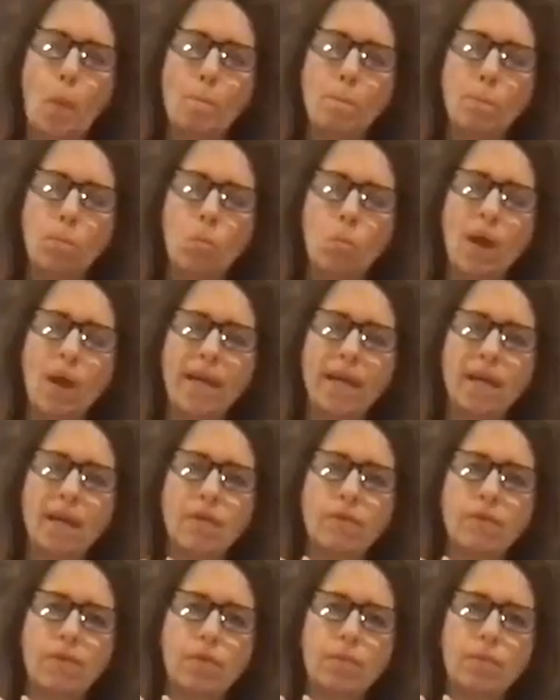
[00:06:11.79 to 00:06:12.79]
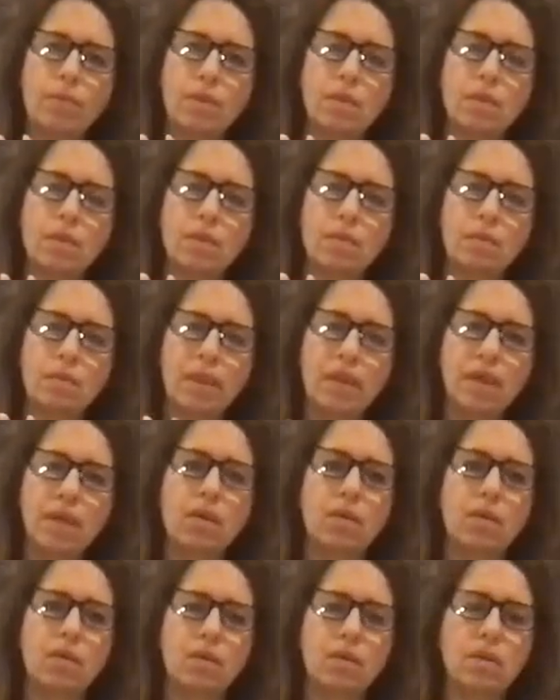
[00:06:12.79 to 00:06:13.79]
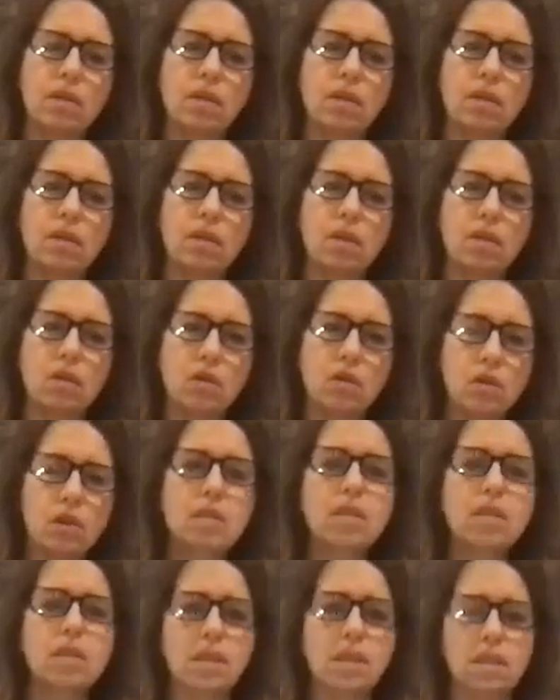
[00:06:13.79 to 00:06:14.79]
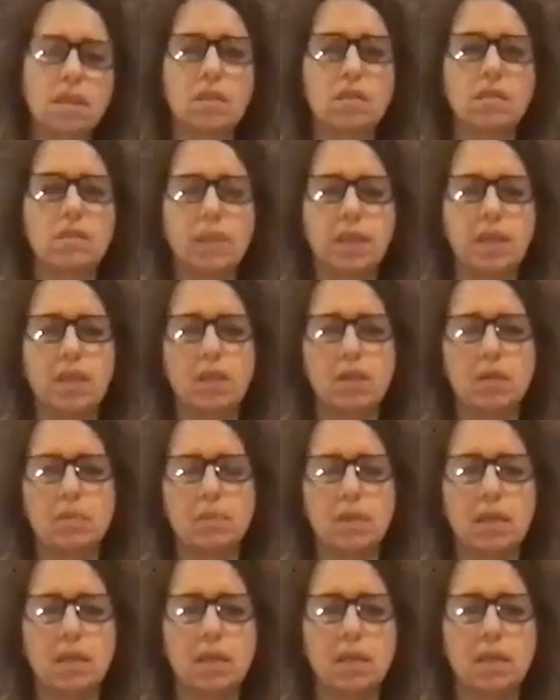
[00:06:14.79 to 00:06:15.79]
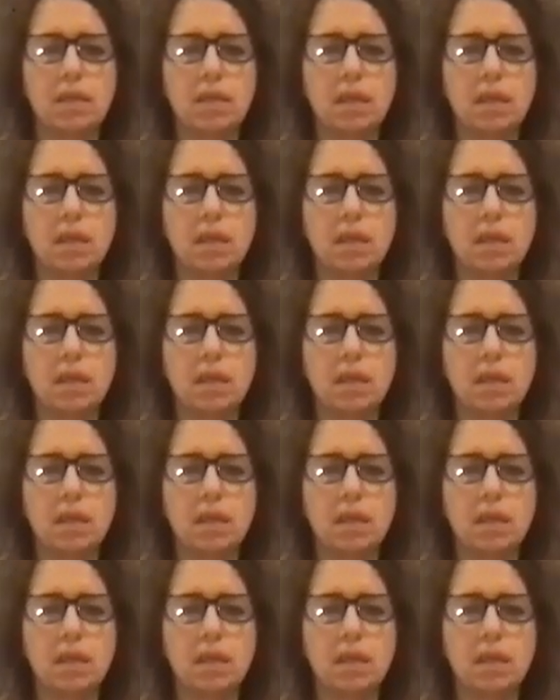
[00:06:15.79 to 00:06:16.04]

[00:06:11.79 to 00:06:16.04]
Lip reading: wake up from the spell that the content of my own mind